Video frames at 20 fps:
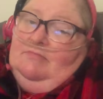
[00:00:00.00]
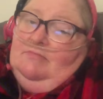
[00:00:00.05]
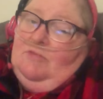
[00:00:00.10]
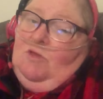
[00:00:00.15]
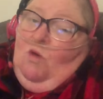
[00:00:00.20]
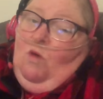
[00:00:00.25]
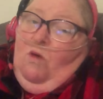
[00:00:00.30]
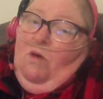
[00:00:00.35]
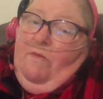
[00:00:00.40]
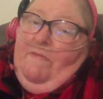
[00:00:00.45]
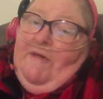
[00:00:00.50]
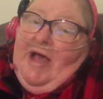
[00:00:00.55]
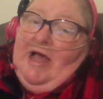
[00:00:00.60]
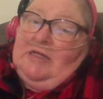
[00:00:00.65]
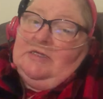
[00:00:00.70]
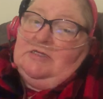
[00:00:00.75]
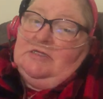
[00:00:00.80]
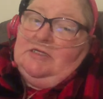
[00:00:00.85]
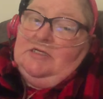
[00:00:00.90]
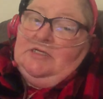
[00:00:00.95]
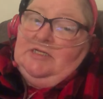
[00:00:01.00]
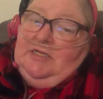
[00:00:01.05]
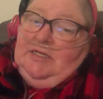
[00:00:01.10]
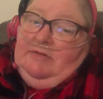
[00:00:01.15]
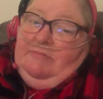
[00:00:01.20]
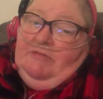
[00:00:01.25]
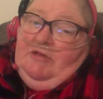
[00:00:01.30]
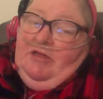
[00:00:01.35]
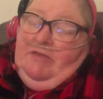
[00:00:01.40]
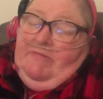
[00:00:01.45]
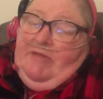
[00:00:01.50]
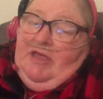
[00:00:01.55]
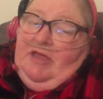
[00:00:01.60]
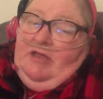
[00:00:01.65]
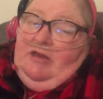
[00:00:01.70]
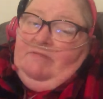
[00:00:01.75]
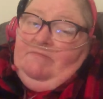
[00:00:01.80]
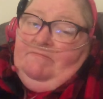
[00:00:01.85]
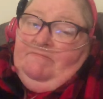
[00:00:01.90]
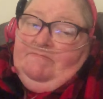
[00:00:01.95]
Whole Pasola team came
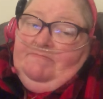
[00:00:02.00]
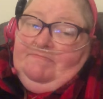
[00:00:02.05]
in.